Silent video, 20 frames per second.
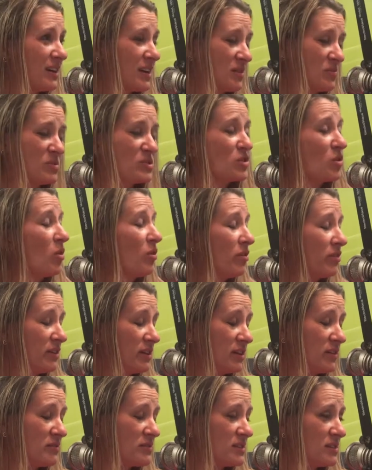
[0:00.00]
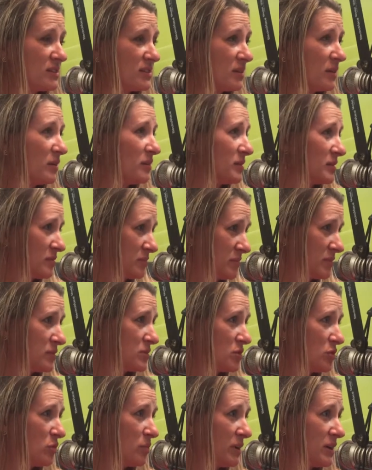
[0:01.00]
And it's called Thieves. It's a
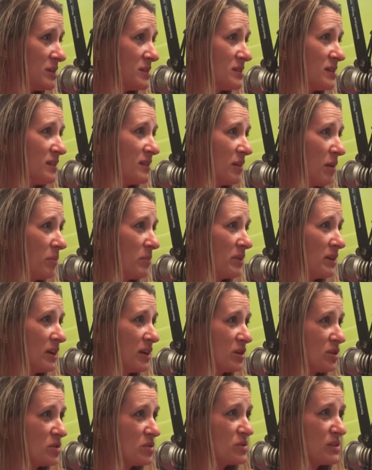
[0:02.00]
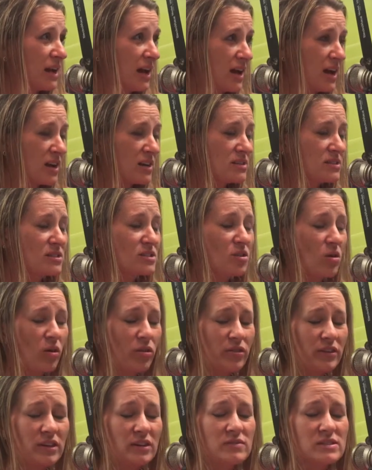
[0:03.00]
toothpaste that the company I use has. Okay. It's
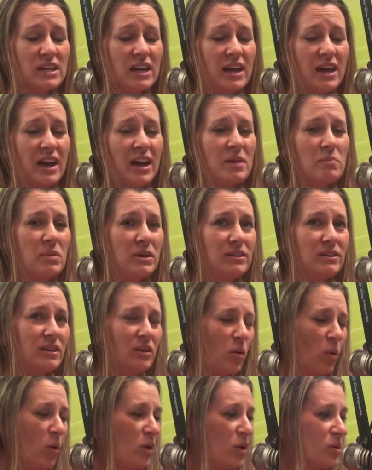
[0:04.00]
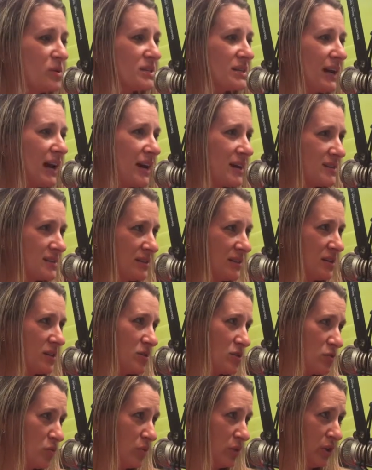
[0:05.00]
called Thieves. But the oils it has in it
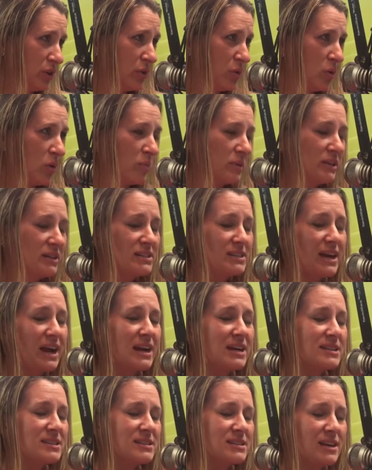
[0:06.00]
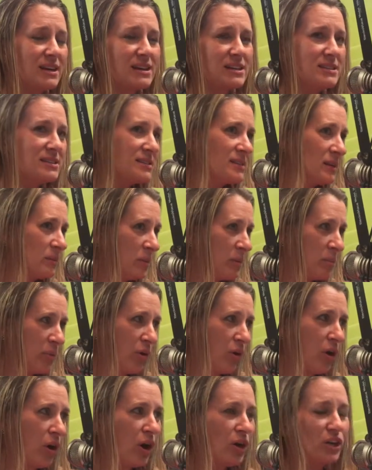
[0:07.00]
is really cool because it has cinnamon
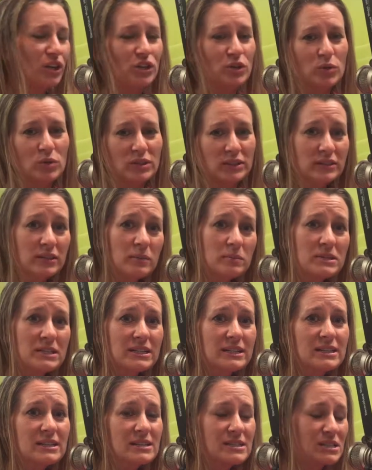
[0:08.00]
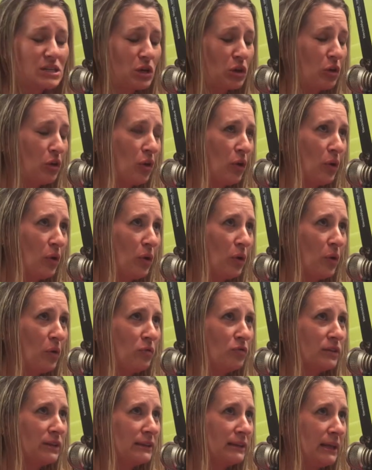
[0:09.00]
bark and eucalyptus,
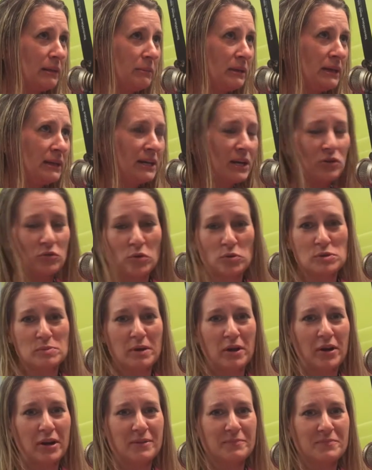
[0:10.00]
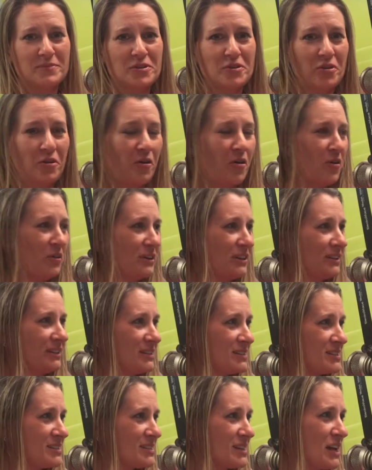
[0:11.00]
clove, lemon, and rosemary are all in
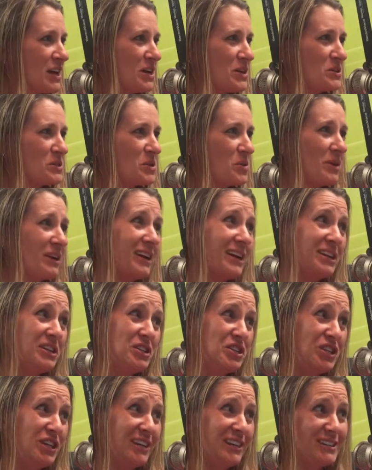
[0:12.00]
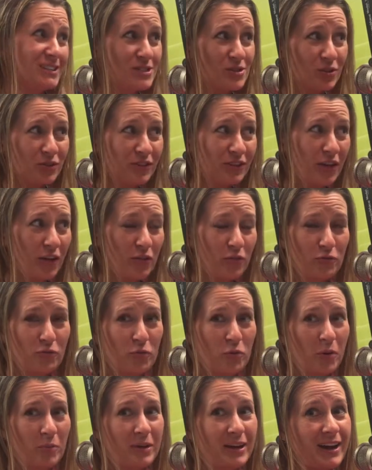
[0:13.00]
this. So I kind of cheat and it's all together
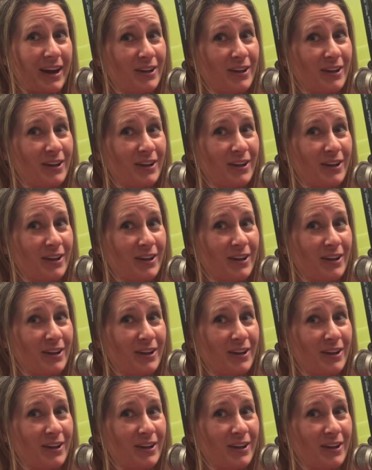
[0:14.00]
for me.